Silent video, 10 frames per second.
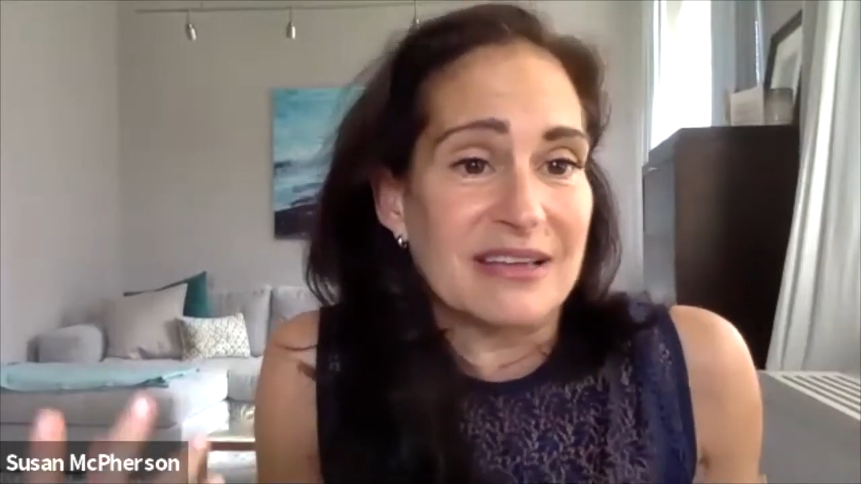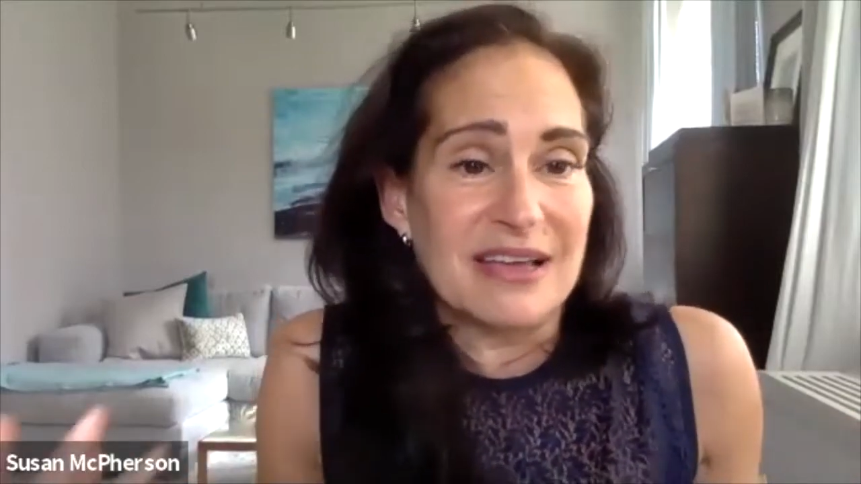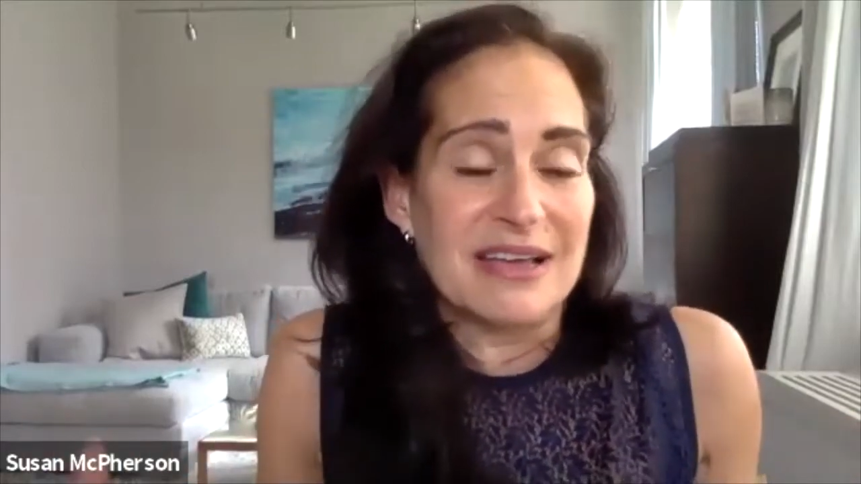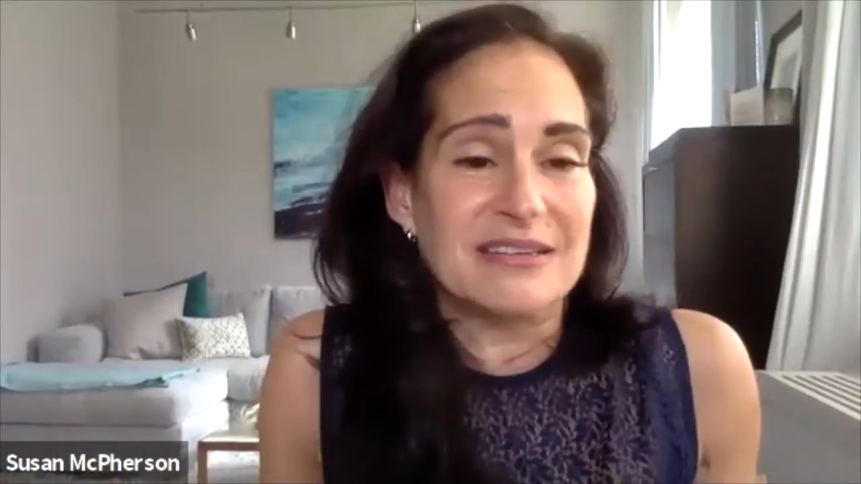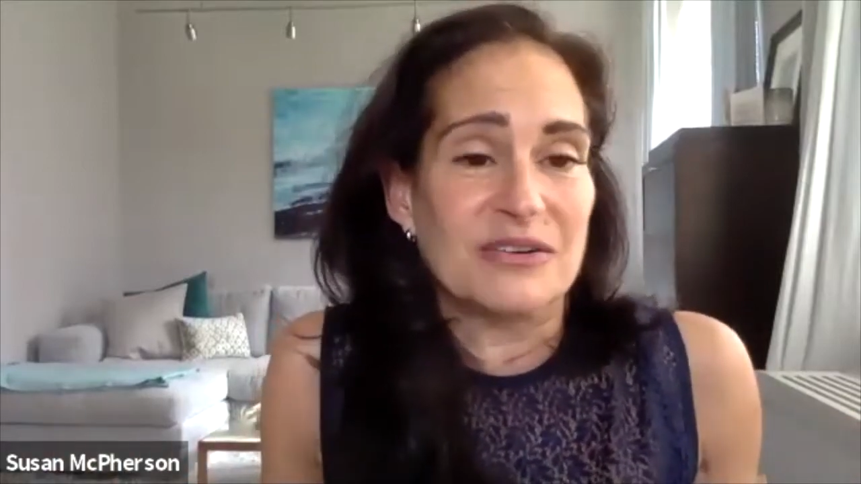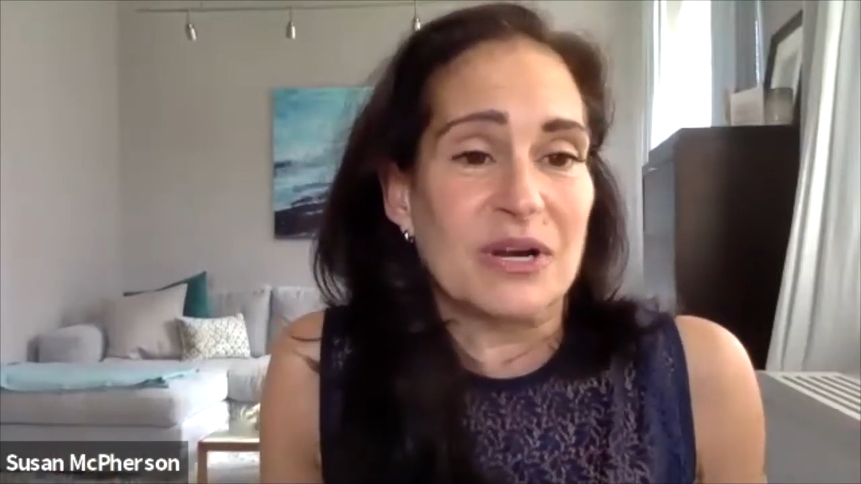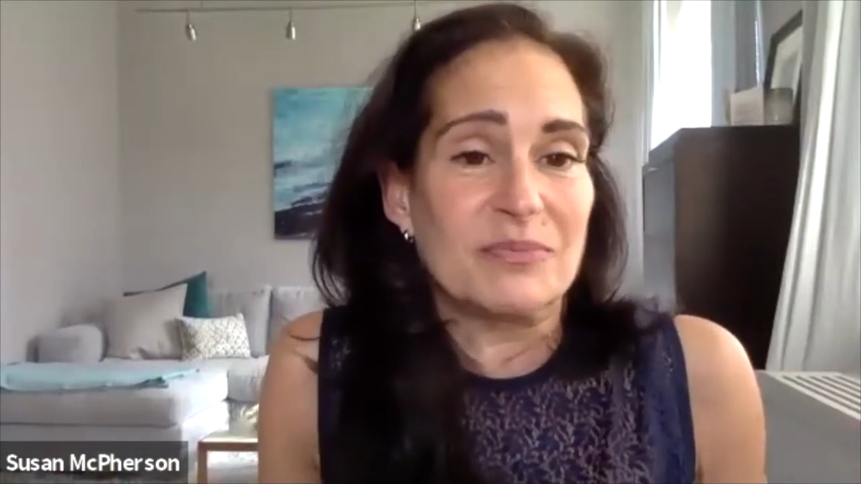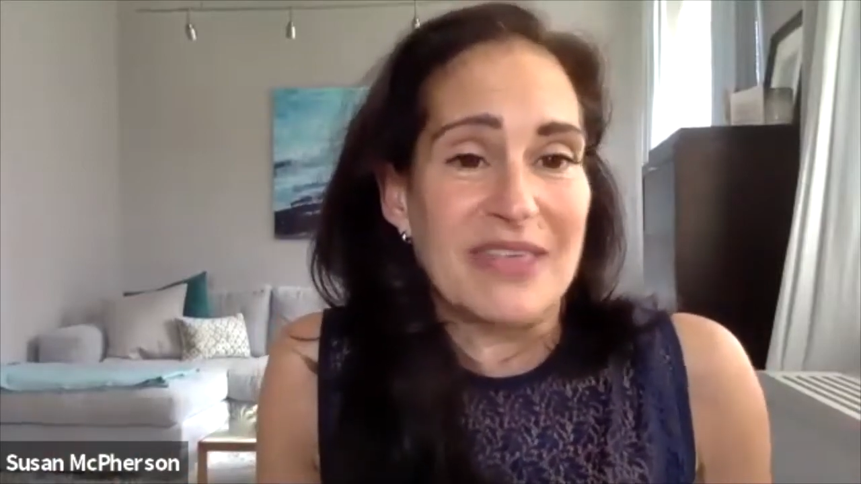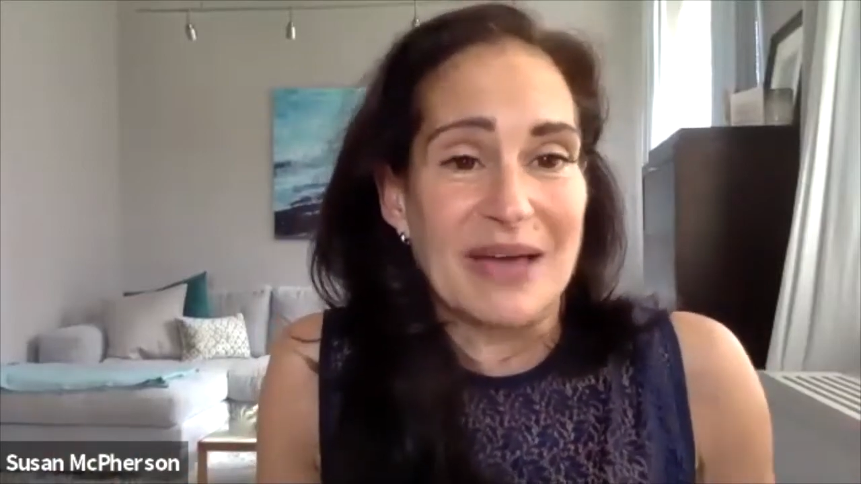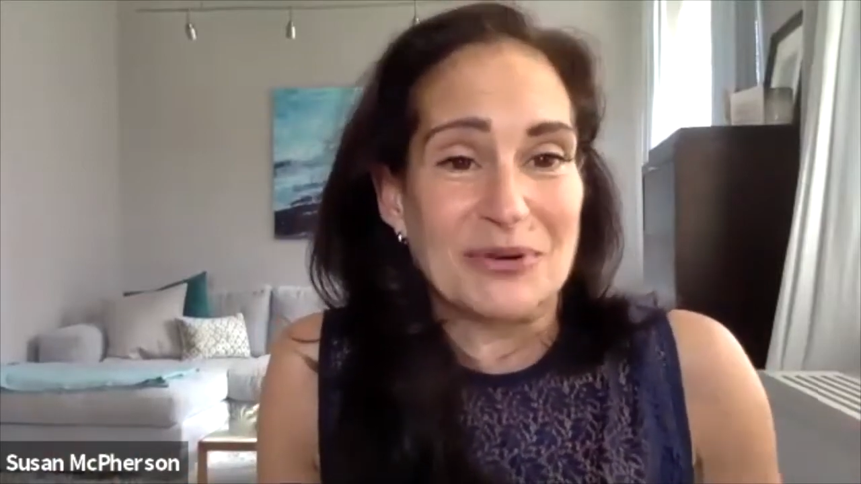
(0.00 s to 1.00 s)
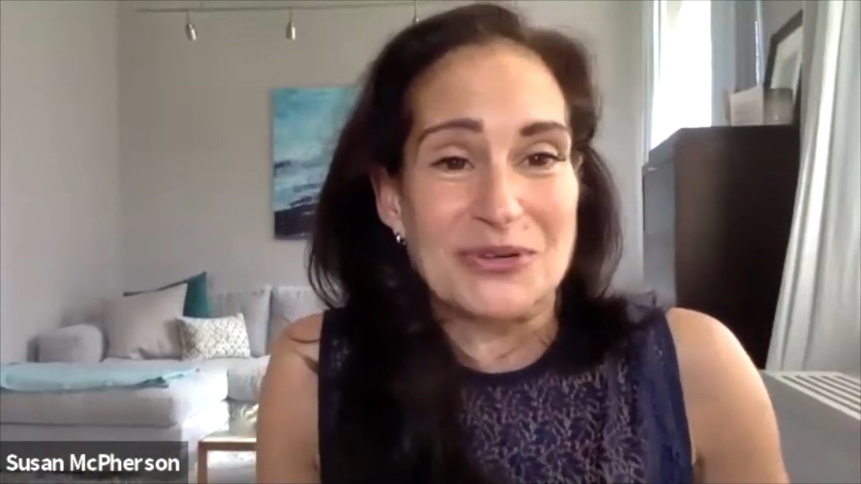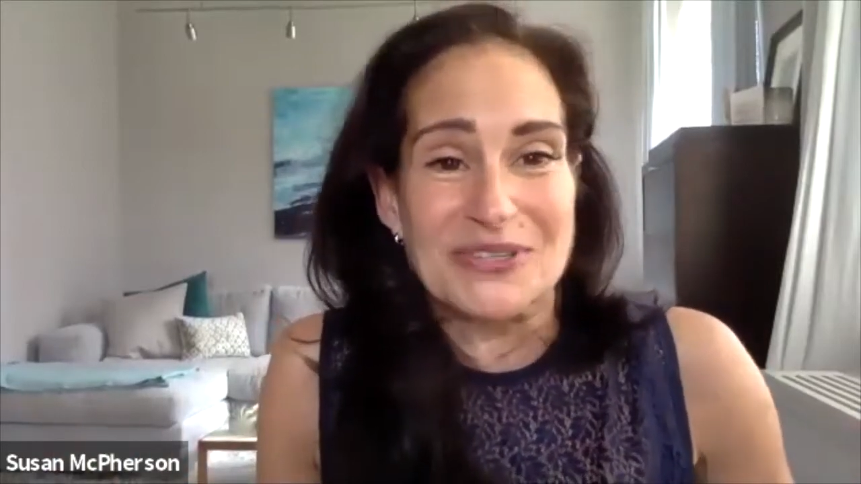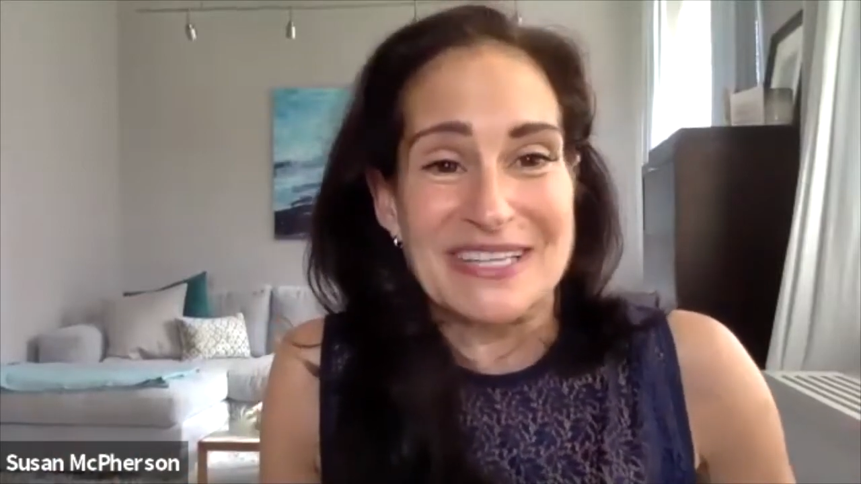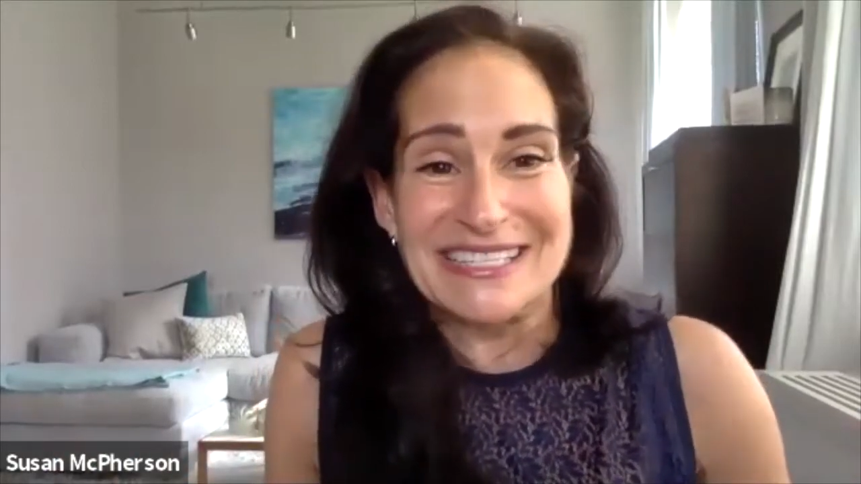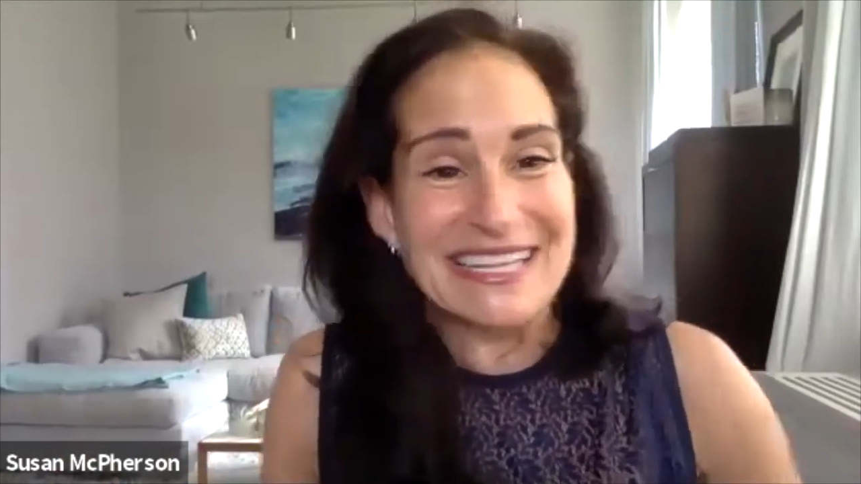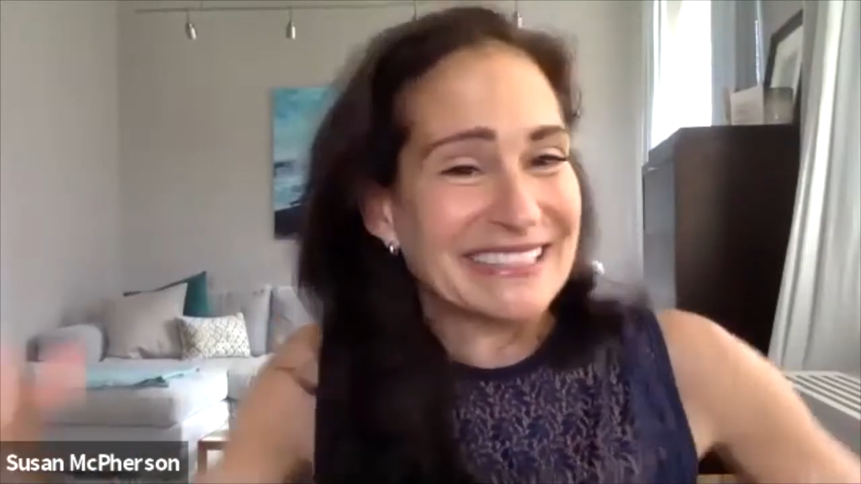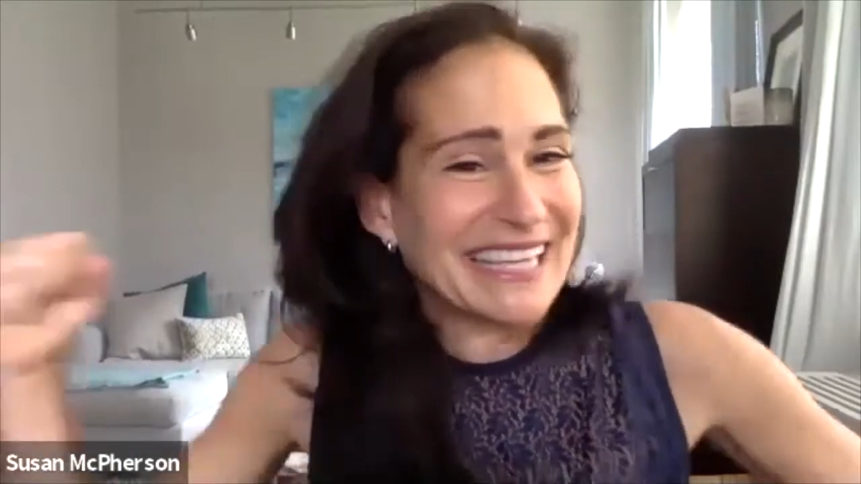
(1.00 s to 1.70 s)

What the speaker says: I don't want to be that person that's like,